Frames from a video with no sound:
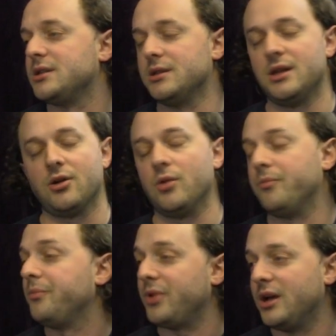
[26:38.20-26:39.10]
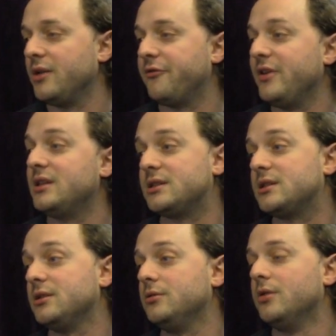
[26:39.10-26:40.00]
there are plenty of feats
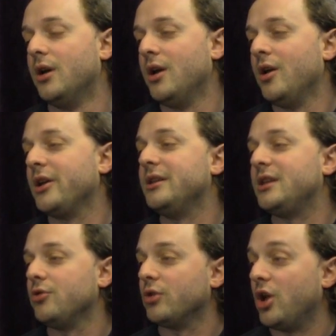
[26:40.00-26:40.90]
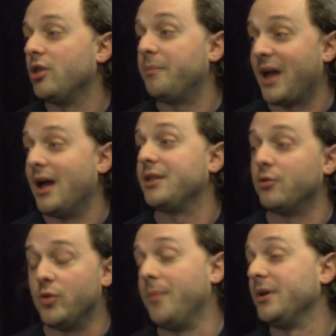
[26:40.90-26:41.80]
to continue along the path. The
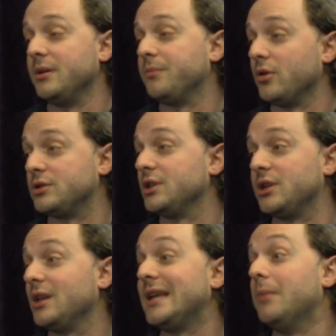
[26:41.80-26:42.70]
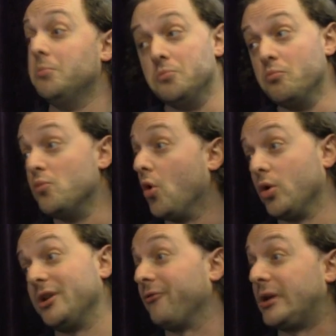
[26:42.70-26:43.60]
weapon person can get
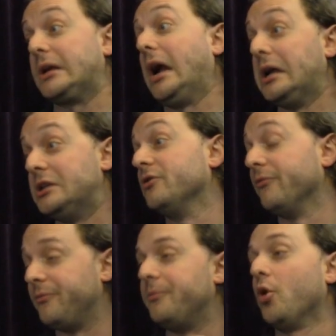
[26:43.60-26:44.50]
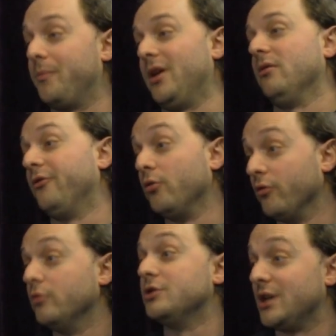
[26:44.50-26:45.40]
more different kinds of more powerful
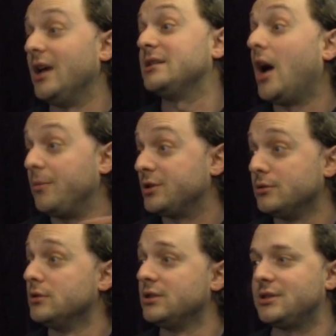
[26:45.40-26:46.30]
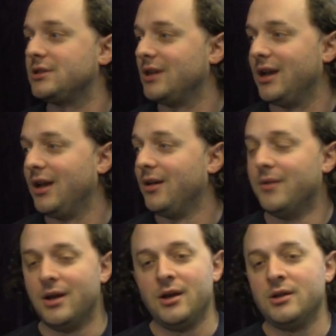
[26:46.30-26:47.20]
runes as options. Uh,
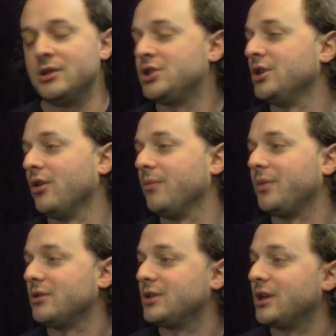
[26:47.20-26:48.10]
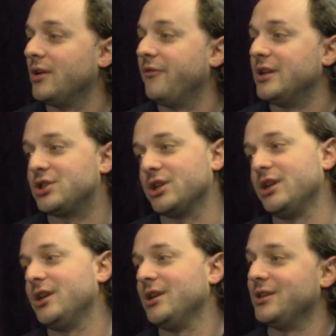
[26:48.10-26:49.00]
the shield person can
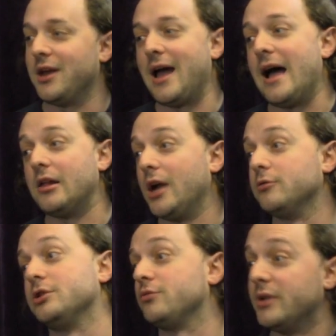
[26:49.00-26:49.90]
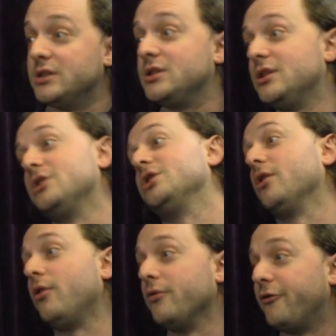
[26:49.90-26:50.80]
eventually, the ally will just raise the
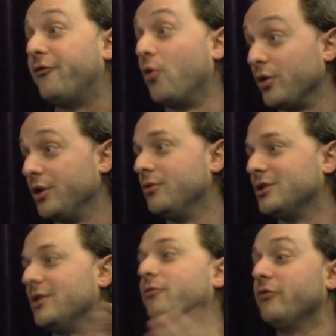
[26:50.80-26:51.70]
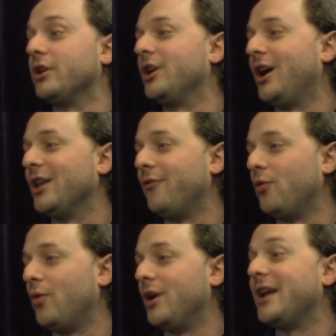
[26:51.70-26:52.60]
shield for you. This is a really high
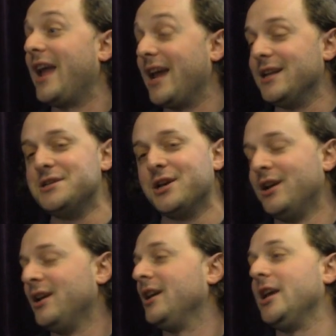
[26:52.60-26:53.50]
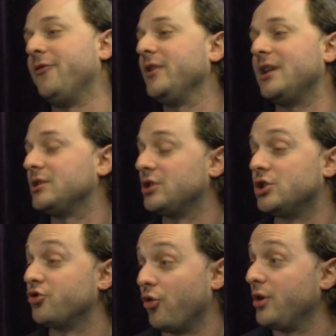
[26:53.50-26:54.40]
level one. And if it gets
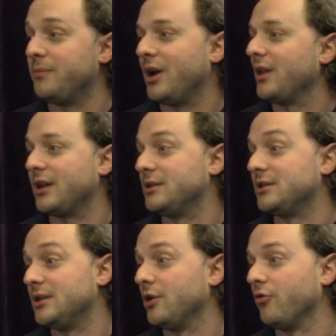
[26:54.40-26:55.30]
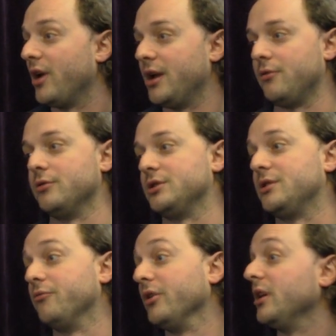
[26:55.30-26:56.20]
destroyed by like a disintegrate or just
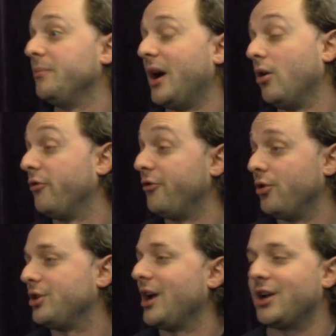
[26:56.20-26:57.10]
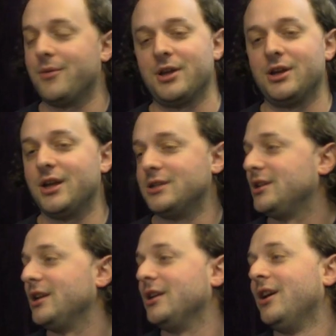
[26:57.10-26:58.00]
a really powerful attack coming in against
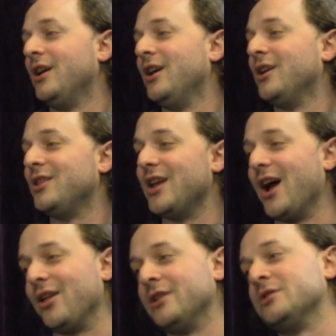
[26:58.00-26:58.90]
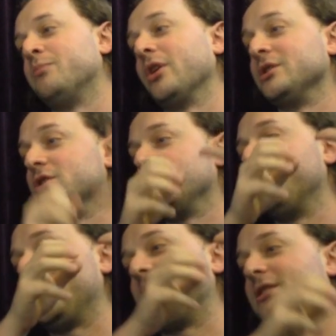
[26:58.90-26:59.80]
it, it the ally just brings the shield
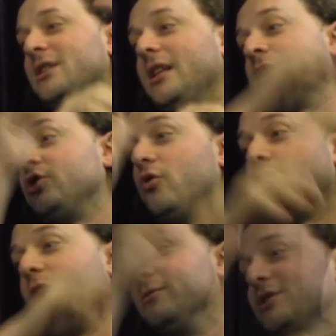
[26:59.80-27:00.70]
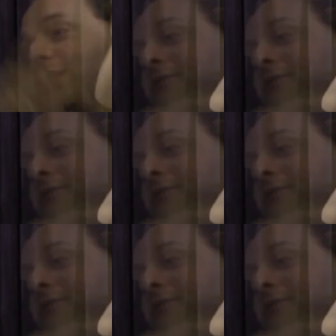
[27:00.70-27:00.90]
back to the celestial realms and it